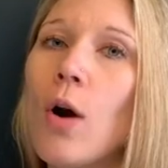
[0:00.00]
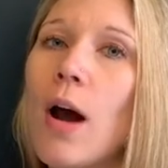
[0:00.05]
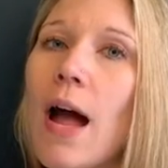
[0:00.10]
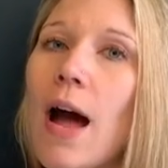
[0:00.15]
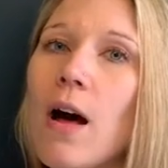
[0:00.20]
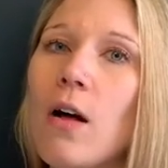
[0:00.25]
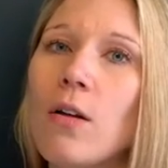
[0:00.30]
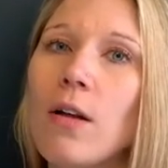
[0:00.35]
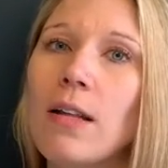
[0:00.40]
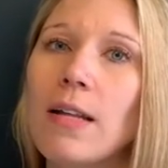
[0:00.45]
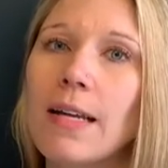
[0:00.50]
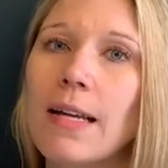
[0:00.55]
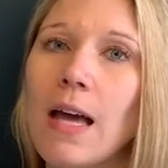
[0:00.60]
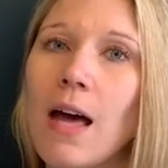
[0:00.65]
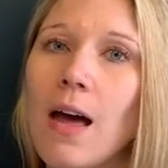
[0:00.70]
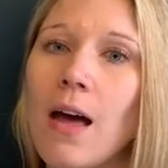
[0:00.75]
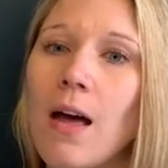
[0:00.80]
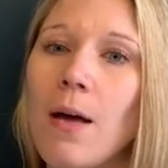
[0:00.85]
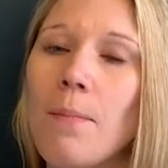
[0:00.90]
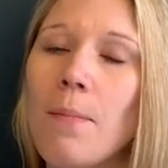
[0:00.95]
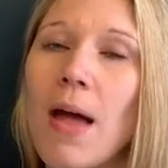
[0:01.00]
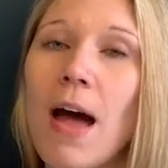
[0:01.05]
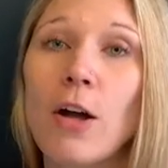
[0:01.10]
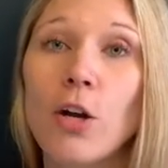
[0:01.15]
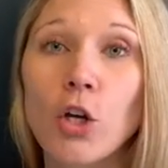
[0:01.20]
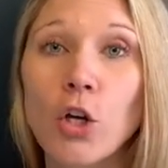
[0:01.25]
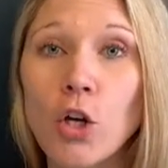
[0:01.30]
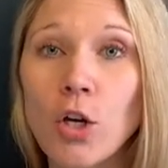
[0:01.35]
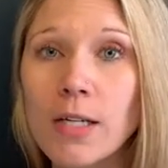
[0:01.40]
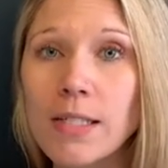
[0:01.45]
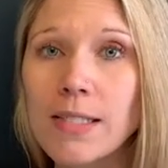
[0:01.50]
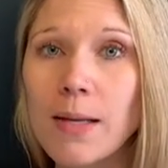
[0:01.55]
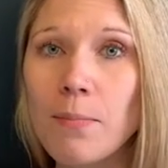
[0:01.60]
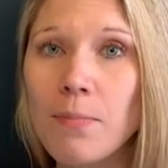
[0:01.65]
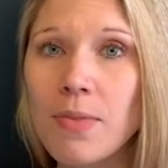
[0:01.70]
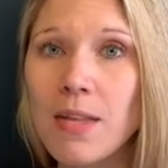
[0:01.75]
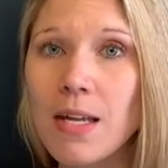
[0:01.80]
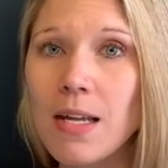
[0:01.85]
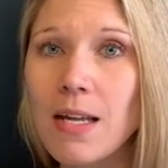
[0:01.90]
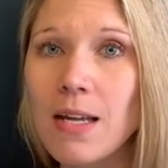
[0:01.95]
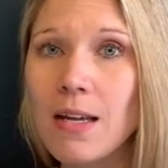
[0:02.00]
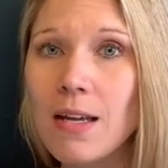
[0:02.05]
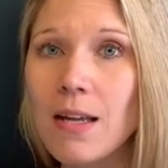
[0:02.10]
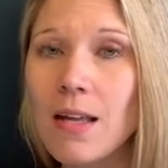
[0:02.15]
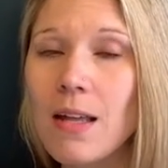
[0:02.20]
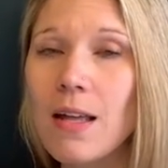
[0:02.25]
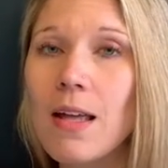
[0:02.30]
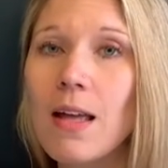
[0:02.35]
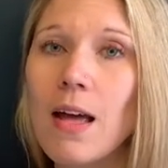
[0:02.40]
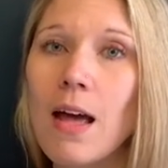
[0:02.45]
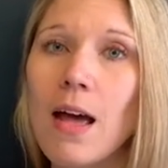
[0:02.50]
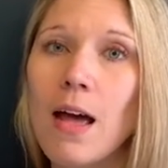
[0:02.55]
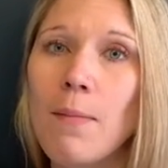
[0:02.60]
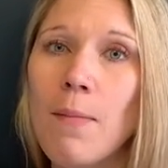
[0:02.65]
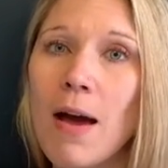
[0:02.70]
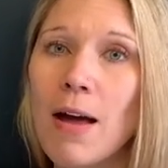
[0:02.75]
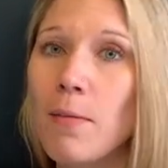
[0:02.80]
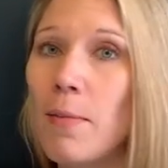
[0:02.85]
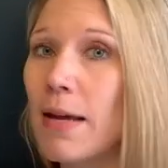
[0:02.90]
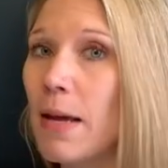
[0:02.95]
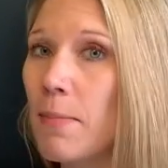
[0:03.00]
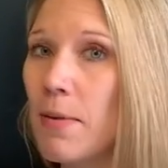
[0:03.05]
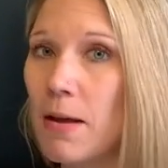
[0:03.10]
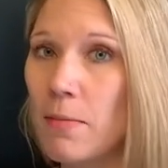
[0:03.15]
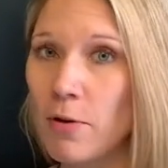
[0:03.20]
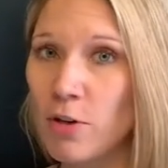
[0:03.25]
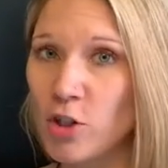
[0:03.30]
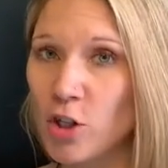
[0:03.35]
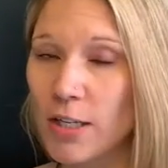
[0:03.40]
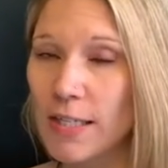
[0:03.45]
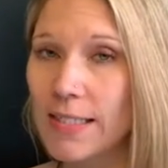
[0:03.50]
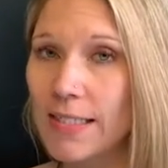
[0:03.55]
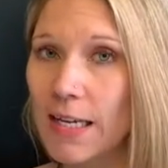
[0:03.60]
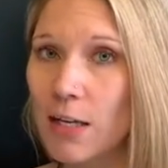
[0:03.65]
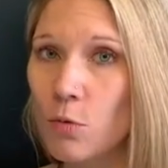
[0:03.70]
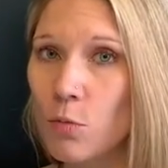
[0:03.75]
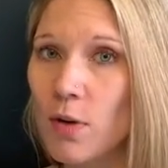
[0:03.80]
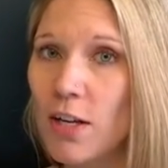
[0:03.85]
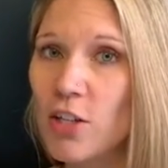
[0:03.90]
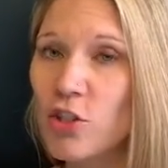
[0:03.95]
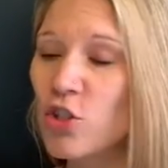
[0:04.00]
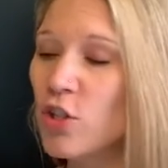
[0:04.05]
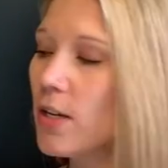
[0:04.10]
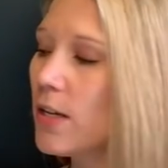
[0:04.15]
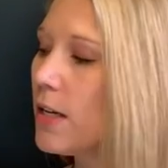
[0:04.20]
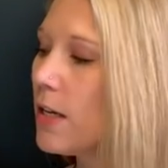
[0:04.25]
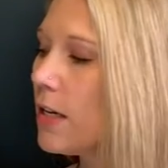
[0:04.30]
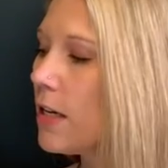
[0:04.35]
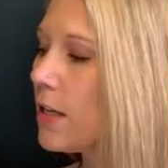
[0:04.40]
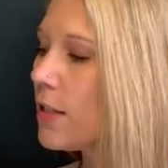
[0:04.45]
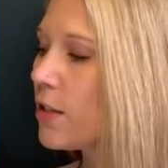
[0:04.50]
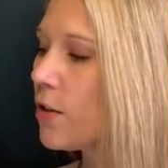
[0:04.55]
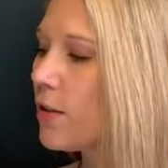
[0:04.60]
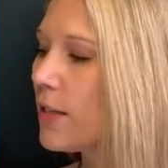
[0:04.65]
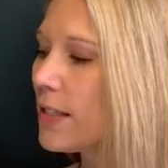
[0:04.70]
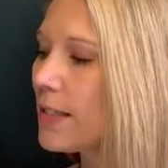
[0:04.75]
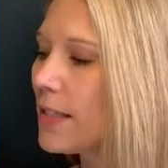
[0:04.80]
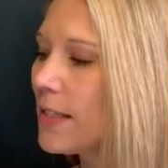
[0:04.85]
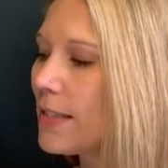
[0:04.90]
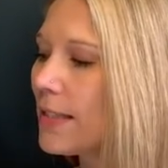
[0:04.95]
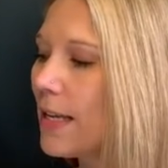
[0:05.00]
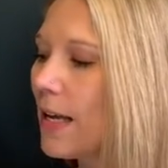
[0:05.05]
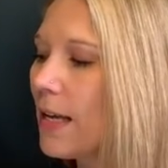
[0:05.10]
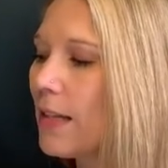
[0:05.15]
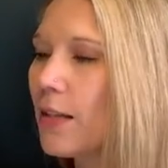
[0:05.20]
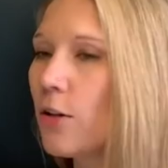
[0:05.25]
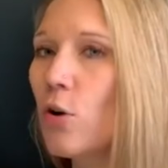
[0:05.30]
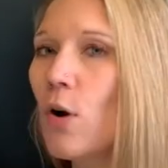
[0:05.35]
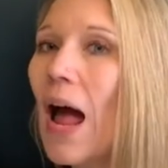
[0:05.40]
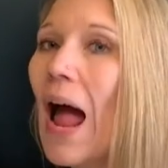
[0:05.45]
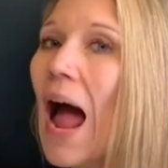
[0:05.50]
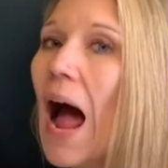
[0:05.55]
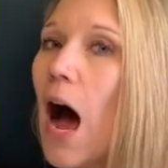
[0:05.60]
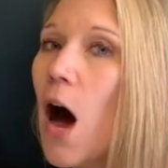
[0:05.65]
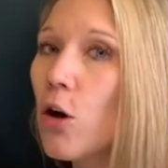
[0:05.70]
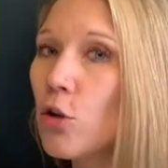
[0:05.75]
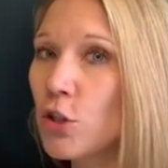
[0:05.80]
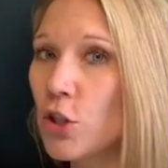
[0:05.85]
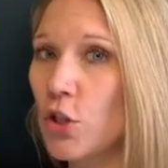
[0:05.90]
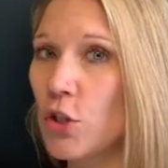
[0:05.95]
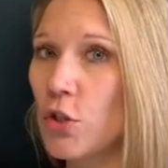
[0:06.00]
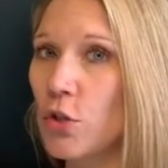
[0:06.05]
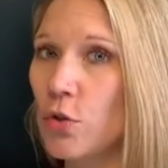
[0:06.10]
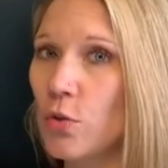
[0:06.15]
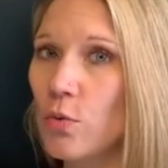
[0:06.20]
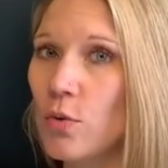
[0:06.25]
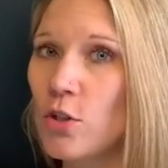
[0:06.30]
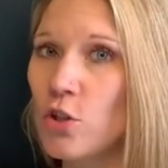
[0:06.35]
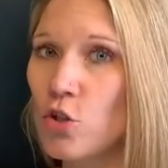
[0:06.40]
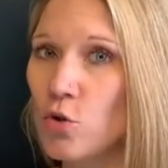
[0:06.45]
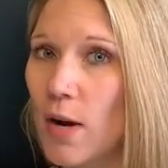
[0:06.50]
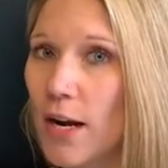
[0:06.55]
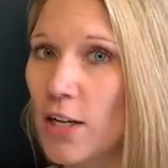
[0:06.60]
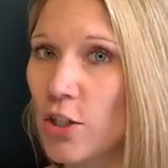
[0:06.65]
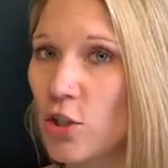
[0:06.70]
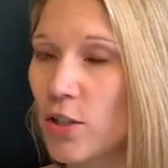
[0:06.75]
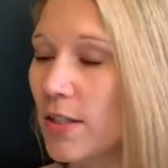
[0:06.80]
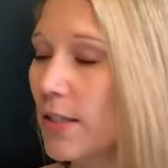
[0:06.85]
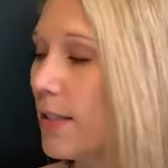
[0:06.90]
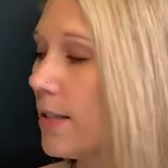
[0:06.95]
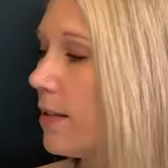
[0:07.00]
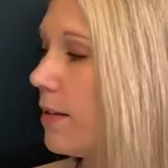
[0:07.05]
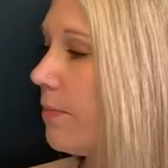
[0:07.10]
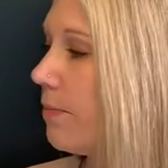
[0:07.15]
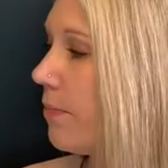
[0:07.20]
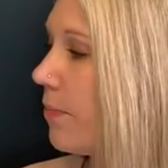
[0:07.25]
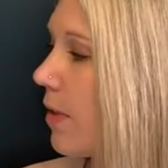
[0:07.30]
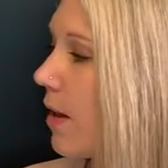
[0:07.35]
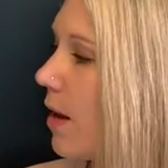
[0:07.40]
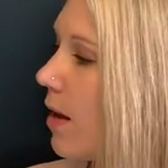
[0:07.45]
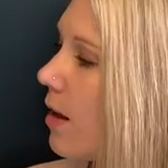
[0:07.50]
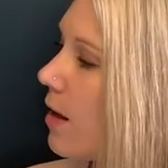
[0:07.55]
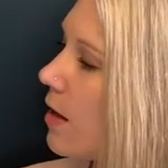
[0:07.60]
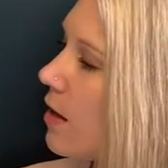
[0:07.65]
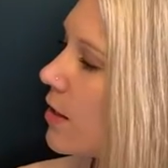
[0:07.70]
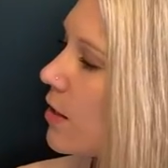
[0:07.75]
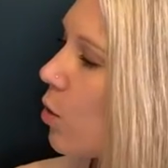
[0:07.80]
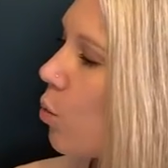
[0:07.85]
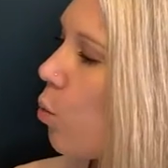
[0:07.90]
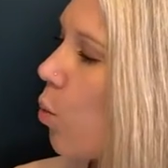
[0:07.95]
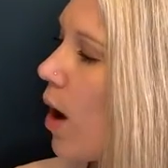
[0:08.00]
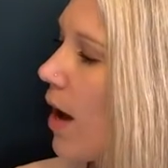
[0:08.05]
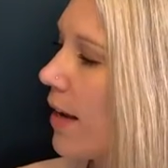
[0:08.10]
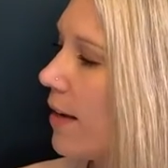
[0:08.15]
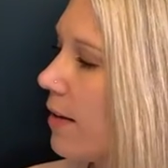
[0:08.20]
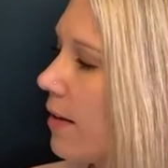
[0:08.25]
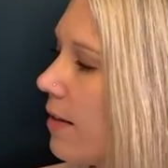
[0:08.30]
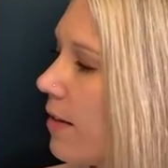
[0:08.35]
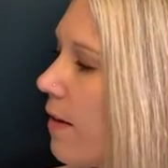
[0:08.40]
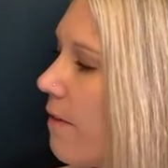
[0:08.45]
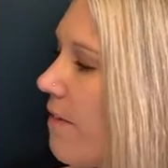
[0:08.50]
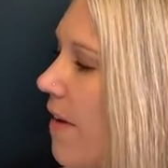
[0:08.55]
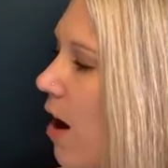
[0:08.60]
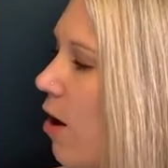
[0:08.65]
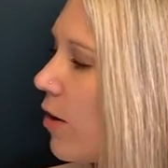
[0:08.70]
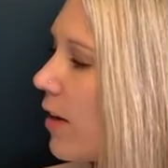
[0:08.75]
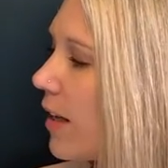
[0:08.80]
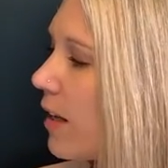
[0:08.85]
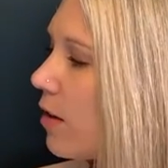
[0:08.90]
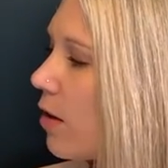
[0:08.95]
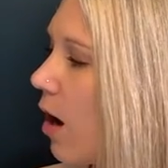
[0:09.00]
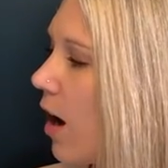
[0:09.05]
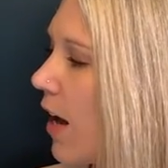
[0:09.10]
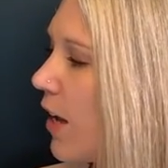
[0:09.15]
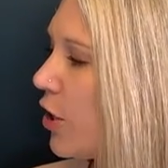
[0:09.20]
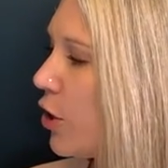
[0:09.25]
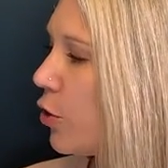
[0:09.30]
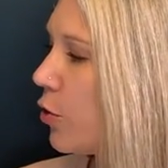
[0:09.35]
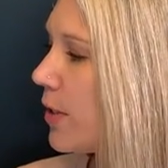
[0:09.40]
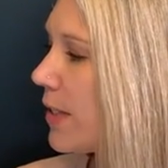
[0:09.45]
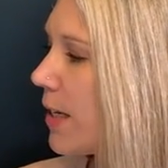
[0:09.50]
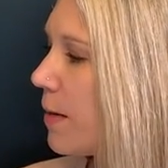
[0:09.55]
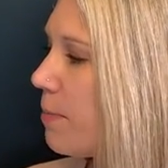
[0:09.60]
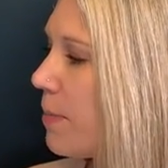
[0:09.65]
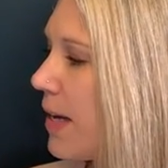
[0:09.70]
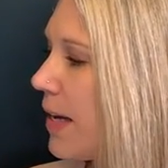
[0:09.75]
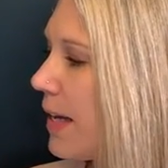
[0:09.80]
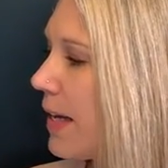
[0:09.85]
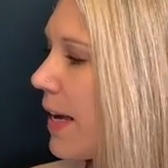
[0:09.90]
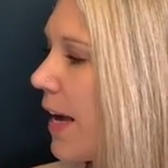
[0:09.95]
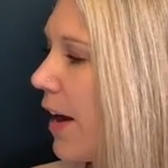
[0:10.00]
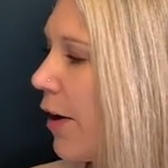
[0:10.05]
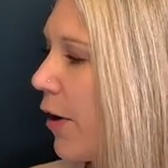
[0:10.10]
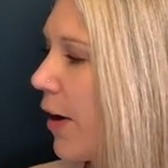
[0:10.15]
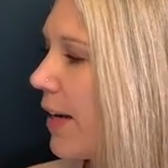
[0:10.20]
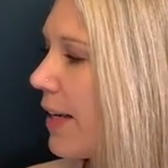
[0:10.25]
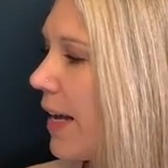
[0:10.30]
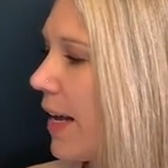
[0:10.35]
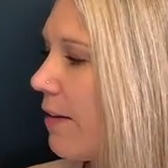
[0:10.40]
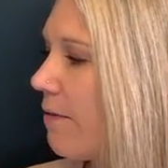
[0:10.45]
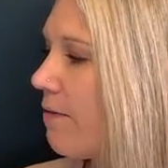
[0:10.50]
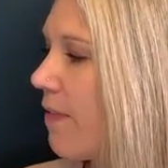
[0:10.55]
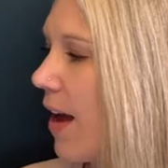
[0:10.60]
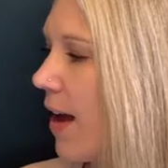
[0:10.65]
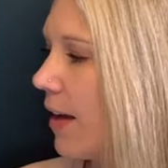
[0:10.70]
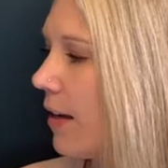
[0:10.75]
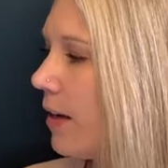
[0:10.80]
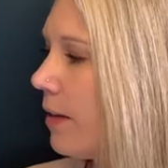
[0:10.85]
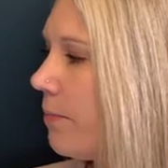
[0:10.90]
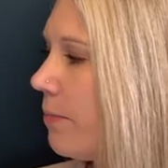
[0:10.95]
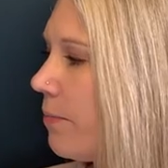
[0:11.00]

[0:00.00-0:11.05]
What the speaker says: how to cook something, how to make a peanut butter jelly sandwich. So this is a little how-to directions. So 1, the falcon got used to being carried and fed.